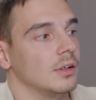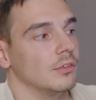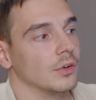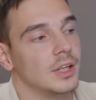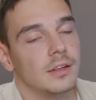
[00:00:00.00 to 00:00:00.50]

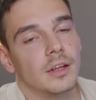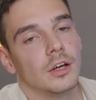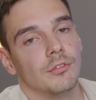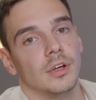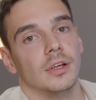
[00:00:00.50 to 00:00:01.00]
The key
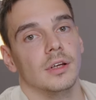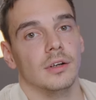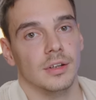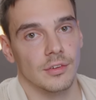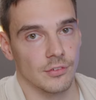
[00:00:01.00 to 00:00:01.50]
takeaway
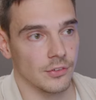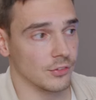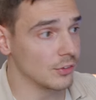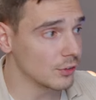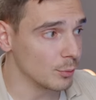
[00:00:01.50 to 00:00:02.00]
here is the
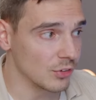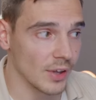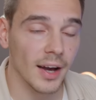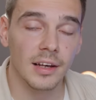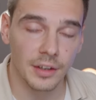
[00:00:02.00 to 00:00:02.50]
system is
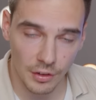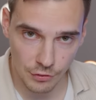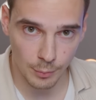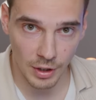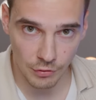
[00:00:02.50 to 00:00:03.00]
highly
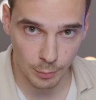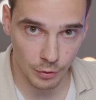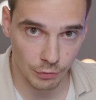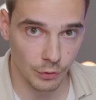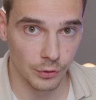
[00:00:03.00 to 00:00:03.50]

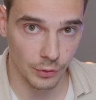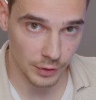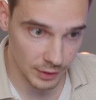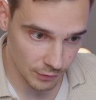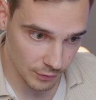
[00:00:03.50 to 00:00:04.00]
customizable for your
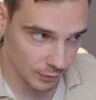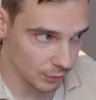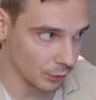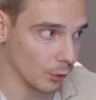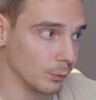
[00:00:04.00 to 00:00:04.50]
needs.
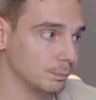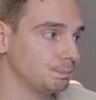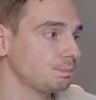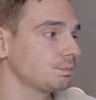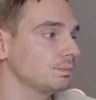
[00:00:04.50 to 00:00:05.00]
So
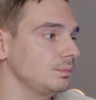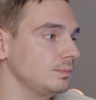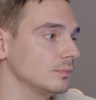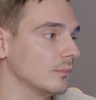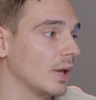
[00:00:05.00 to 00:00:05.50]

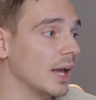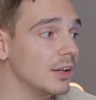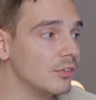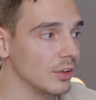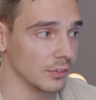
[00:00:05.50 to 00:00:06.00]

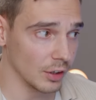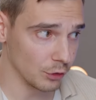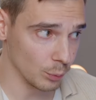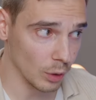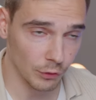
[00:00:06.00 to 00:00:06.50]
anything
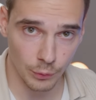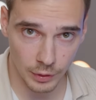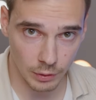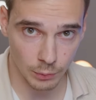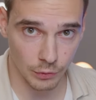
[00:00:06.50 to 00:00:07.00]
that you want to
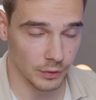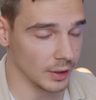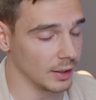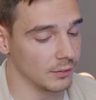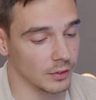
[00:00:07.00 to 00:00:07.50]
include,
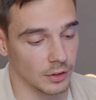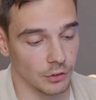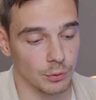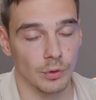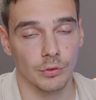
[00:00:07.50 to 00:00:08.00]
anything
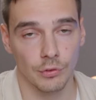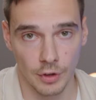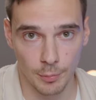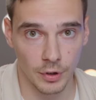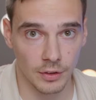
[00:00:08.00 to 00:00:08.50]
that you want to
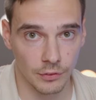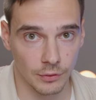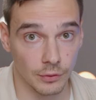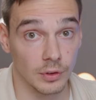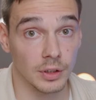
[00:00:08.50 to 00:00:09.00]
separate
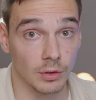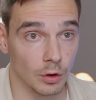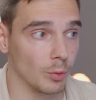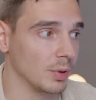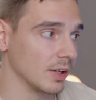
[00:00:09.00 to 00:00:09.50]
on a legal
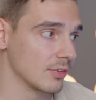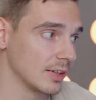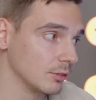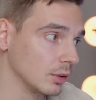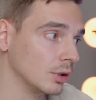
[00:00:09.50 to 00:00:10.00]
compliance
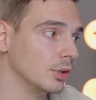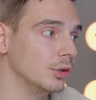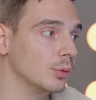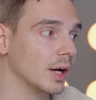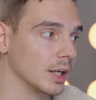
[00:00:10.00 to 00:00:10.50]
level,
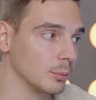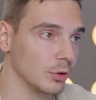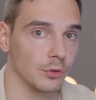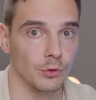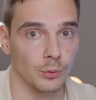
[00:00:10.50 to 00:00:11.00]
you are
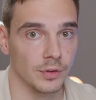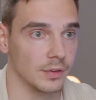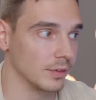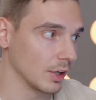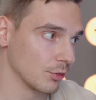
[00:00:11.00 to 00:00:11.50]
able to do it
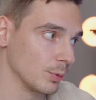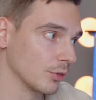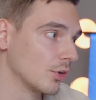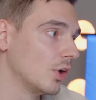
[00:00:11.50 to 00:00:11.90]
in denxpert.